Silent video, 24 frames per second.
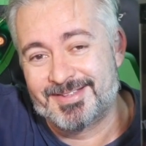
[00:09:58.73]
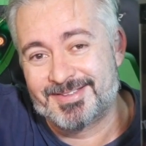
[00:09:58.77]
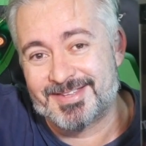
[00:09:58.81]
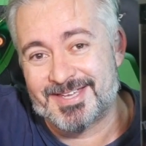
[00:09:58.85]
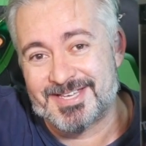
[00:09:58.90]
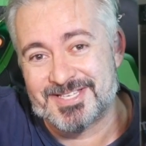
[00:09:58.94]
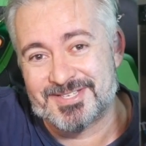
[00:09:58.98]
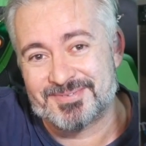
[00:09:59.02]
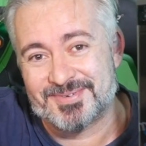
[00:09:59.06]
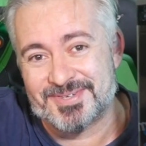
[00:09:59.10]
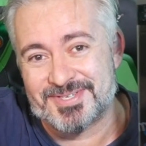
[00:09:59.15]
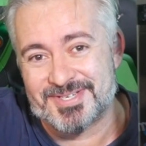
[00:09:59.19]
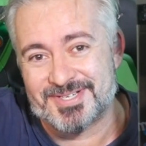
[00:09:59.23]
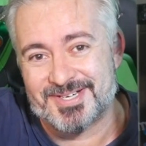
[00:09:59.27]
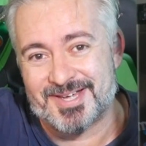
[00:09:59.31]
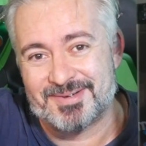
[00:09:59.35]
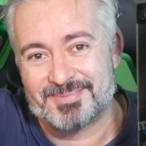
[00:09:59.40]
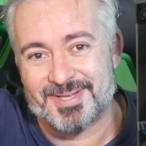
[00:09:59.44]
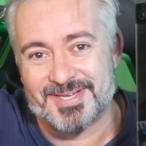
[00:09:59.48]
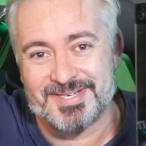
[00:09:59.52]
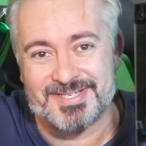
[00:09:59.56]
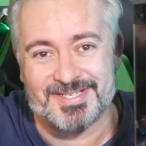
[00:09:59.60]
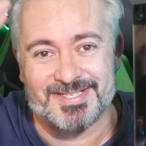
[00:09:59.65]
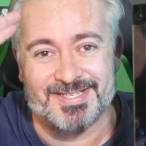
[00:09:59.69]
Thanks for watching. I'm
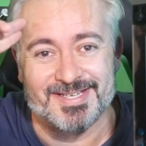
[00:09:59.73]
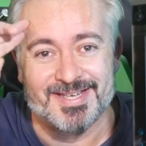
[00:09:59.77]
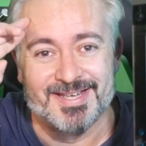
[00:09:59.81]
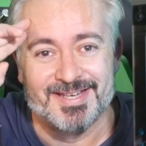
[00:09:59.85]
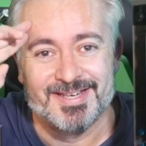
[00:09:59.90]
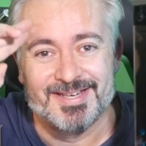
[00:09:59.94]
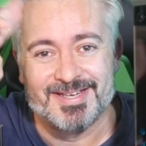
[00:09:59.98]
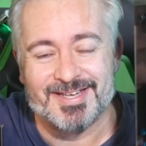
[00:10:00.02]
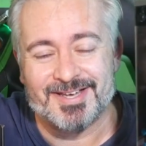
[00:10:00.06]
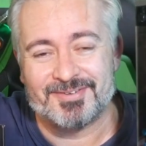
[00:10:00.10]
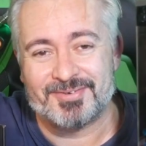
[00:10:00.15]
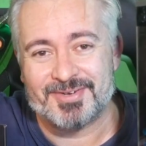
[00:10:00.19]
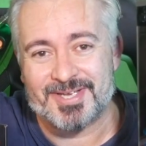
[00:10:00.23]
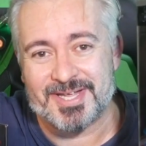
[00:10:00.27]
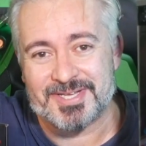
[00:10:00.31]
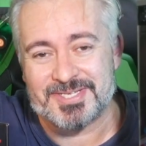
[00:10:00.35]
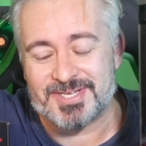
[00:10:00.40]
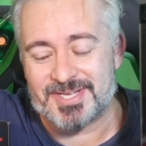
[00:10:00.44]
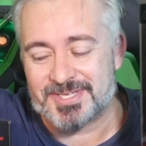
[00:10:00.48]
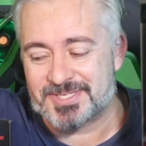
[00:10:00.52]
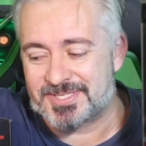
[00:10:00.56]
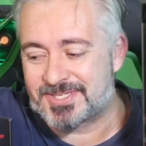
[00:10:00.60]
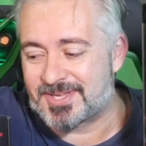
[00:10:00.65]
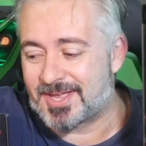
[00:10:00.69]
Blunty. I'll catch
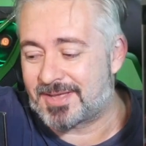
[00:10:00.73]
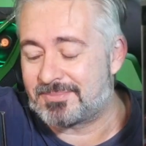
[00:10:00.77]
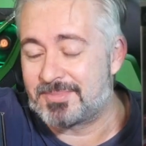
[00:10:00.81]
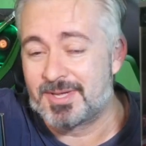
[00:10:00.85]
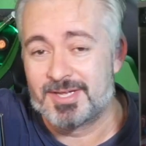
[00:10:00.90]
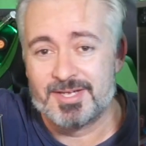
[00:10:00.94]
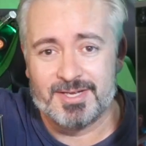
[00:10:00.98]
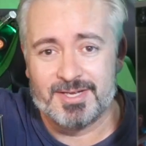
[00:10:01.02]
you next time.